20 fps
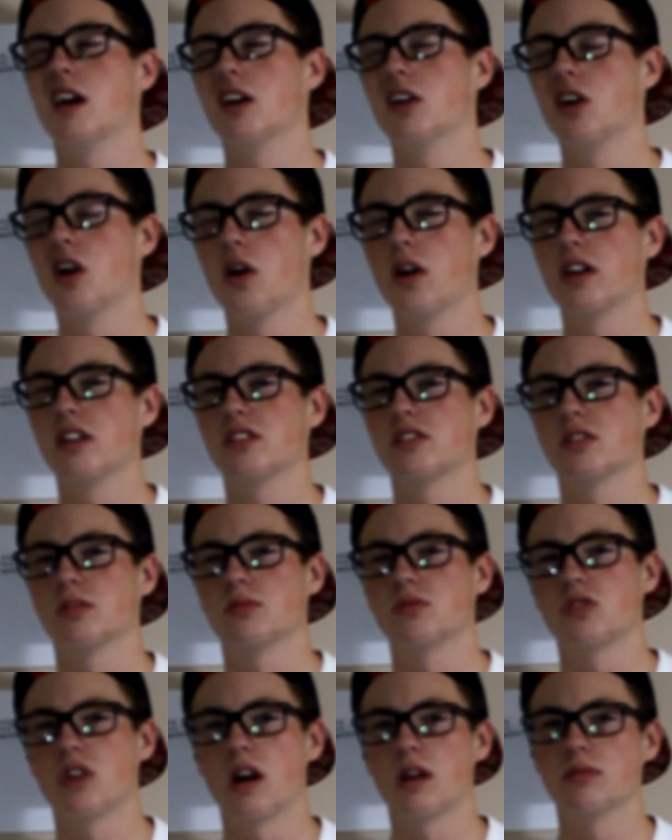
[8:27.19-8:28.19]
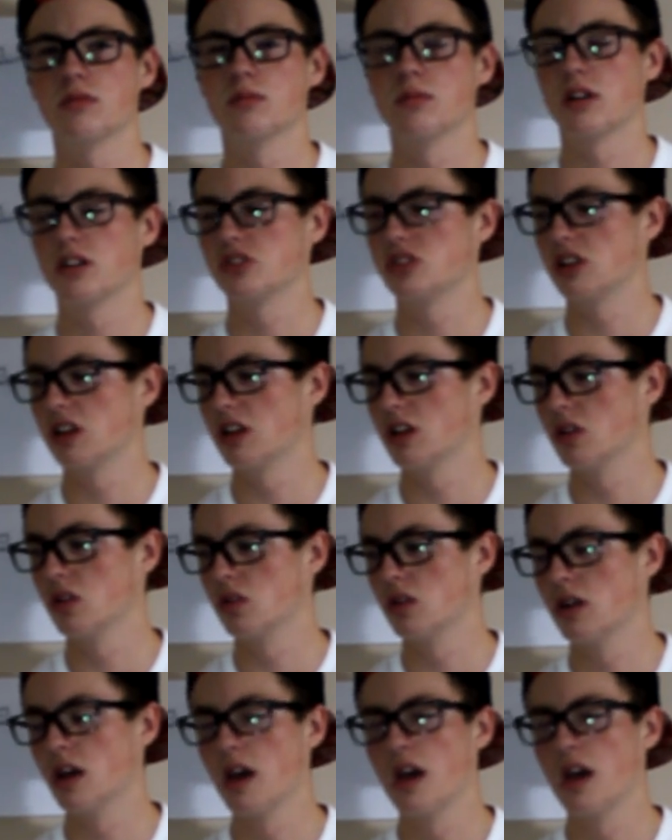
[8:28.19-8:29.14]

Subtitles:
go ahead and subscribe to my channel,